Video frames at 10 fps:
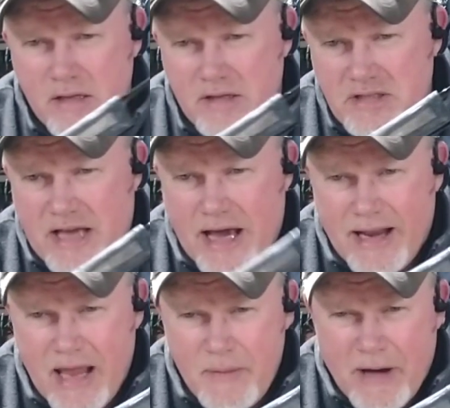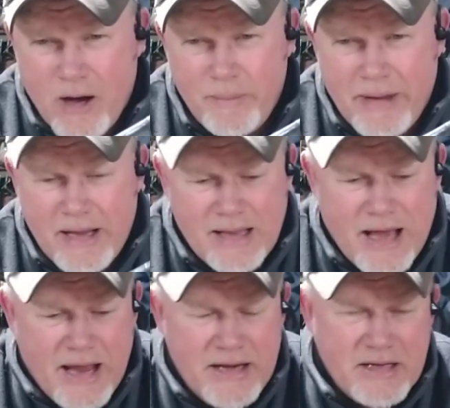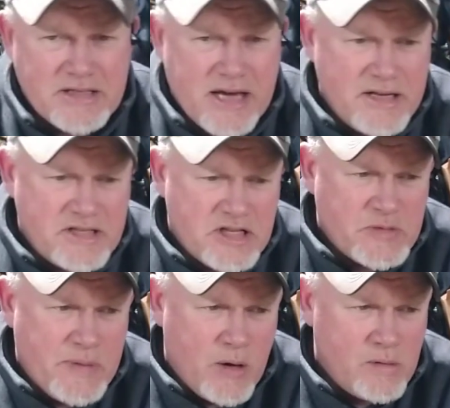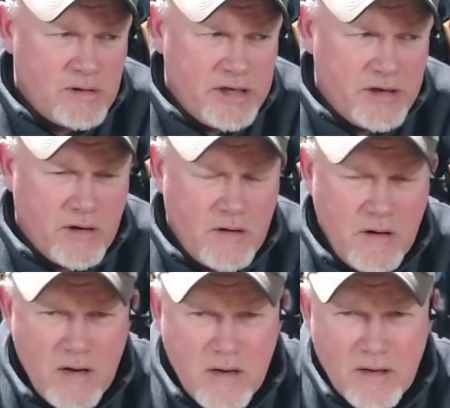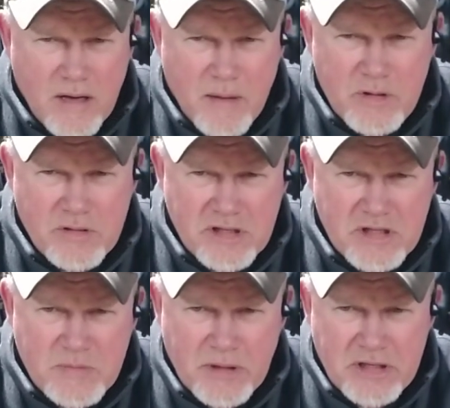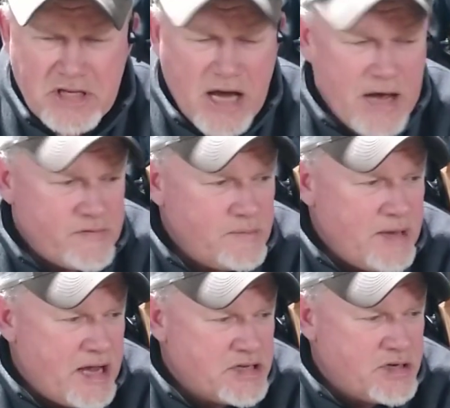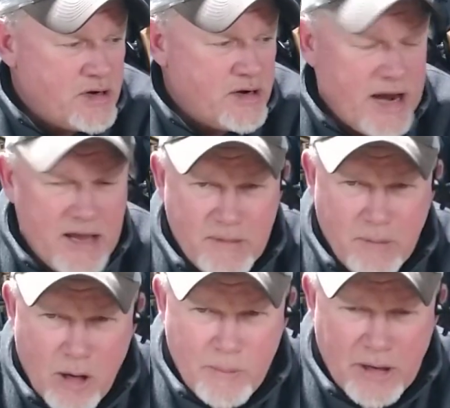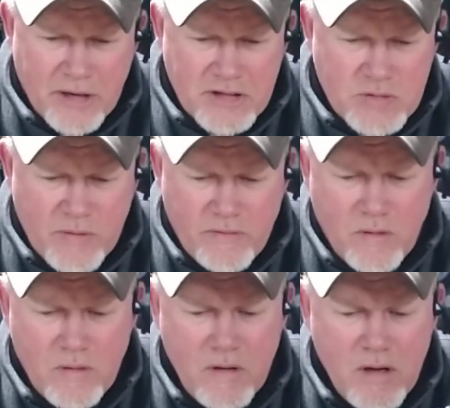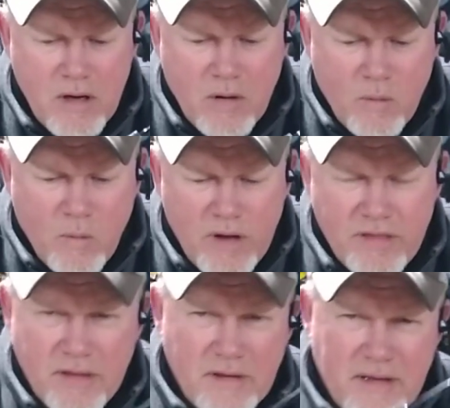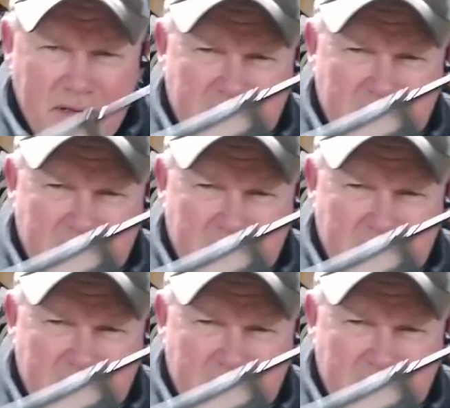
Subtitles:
This has got an 8-pound main line. It's got a 6-pound leader. I'm using a split shot from last year and the ball bearing swivel with, and